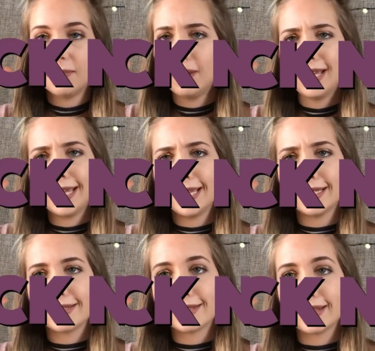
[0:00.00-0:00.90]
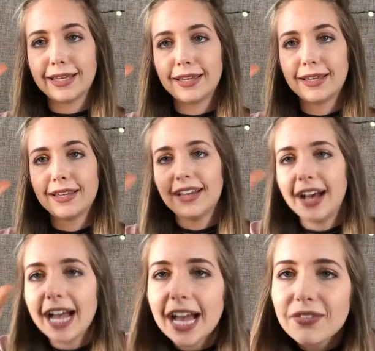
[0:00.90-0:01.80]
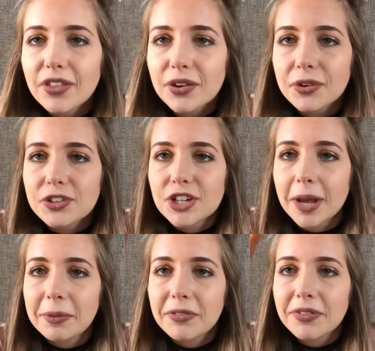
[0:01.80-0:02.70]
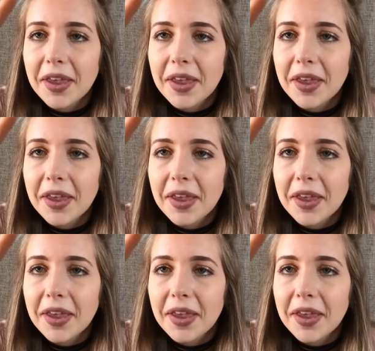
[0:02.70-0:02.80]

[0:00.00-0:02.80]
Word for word: My hand is like, I have little chubby